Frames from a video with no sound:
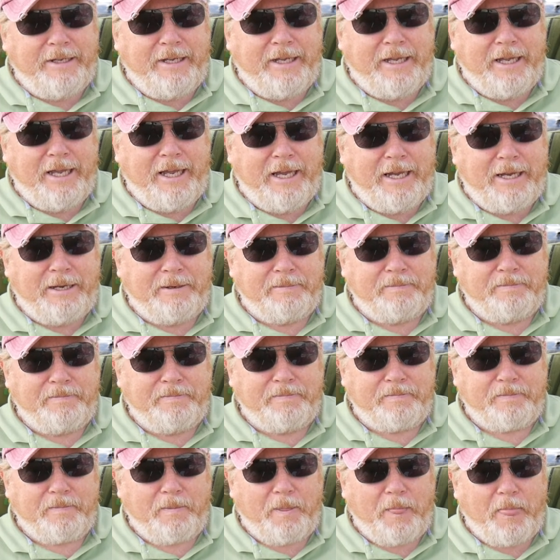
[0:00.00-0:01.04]

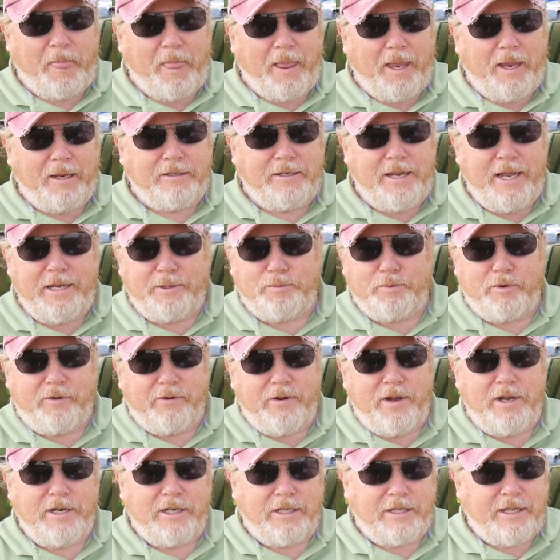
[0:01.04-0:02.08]
Um, Ted's
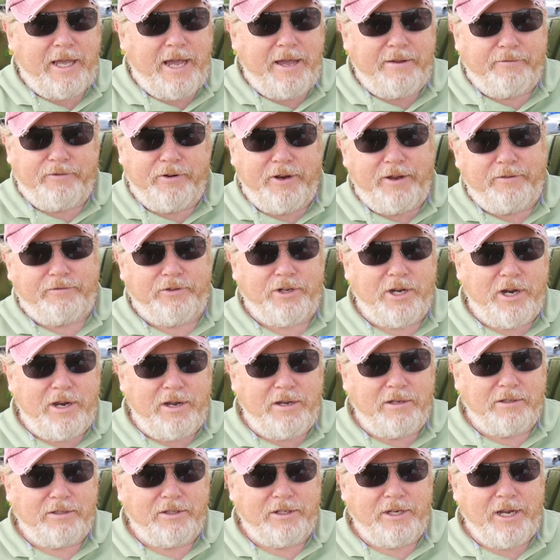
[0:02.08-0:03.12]
provided that free of
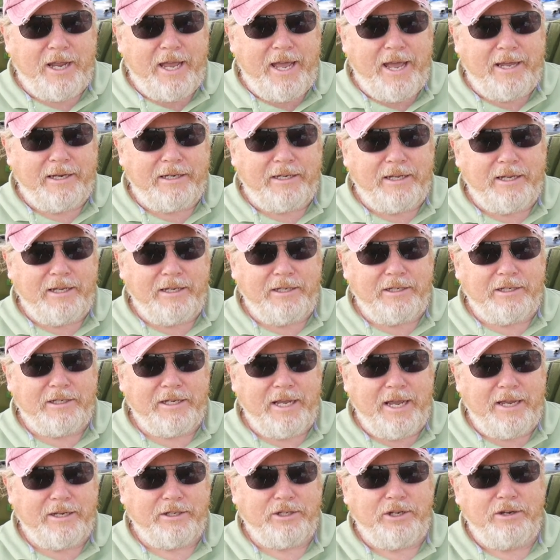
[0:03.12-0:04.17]
charge and he's
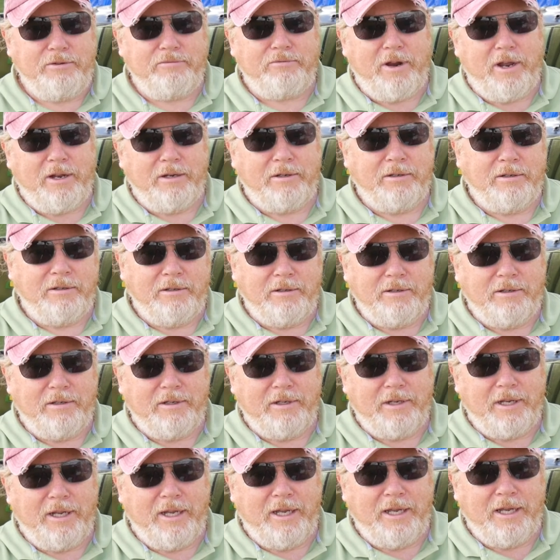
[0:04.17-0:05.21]
actually run
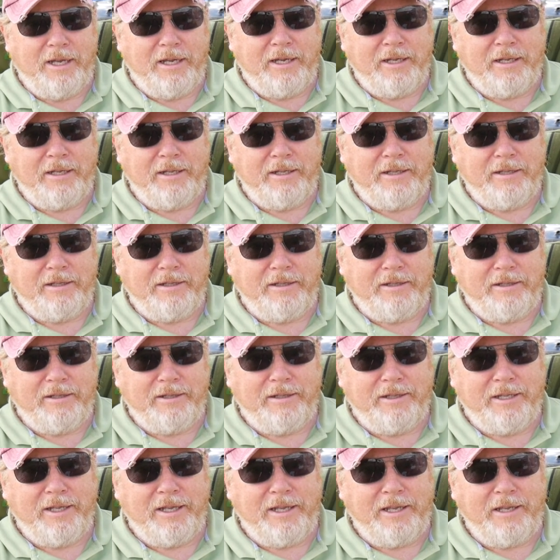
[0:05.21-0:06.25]
uh,
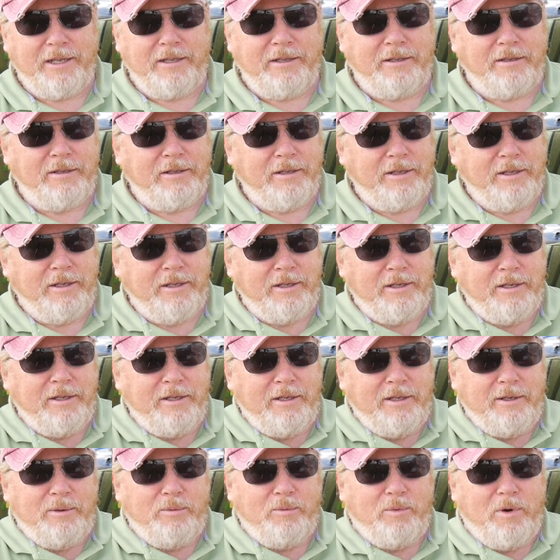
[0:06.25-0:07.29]
the
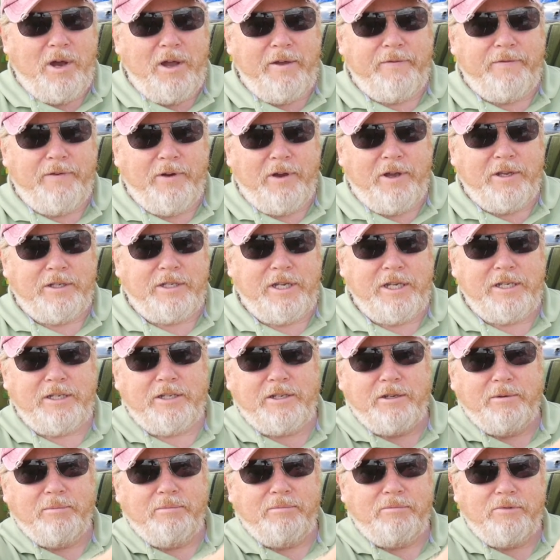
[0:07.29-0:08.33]
Wi-Fi
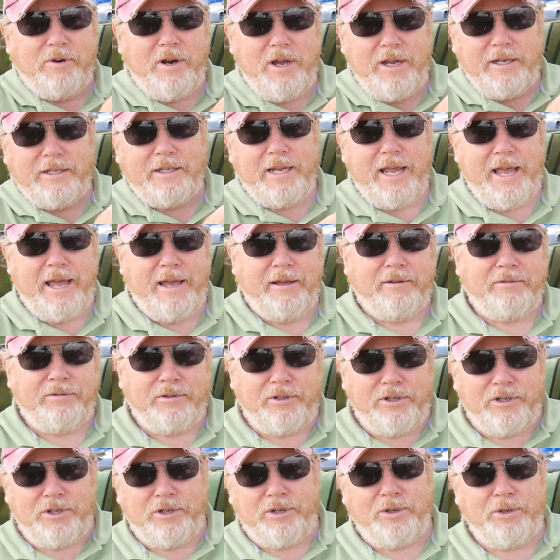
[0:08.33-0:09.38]
system right down
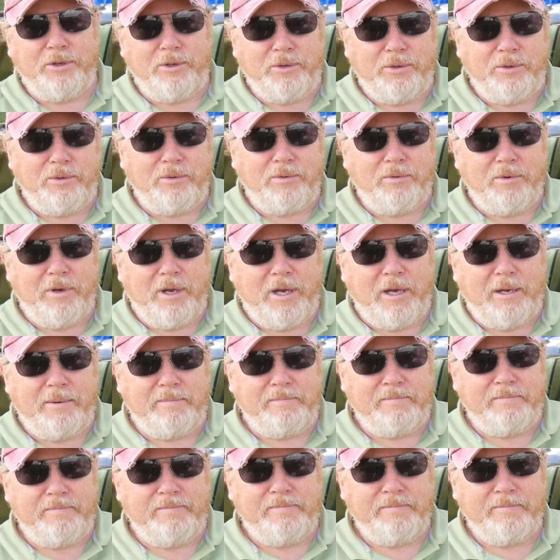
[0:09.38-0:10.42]
to
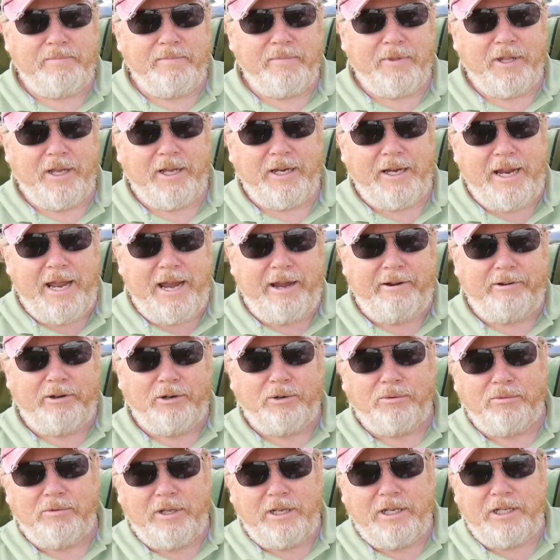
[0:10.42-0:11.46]
um, an
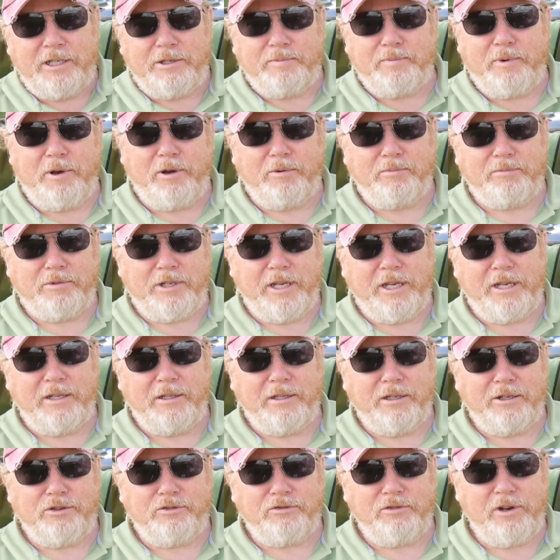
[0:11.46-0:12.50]
aerial that is popped in
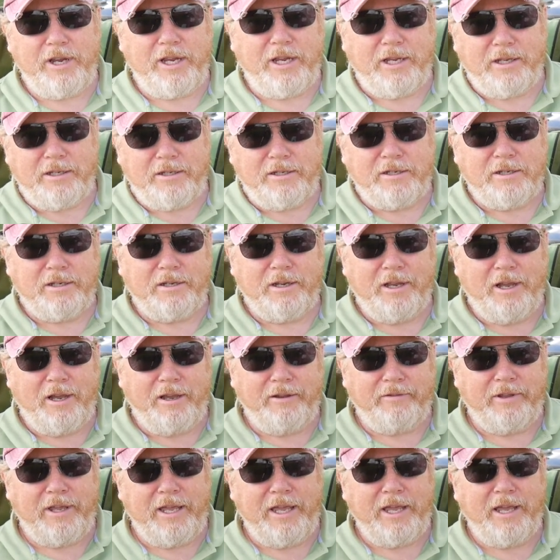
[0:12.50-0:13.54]
the trees
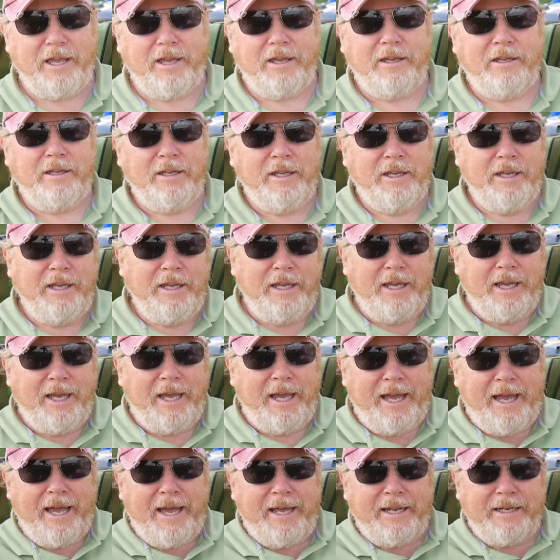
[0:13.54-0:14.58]
over here
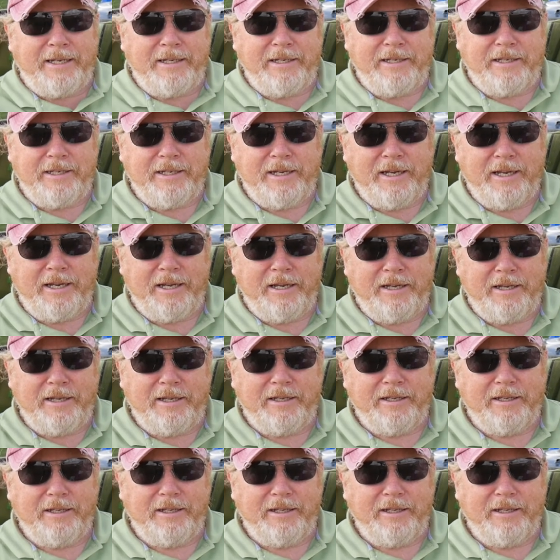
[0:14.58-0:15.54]
and uh,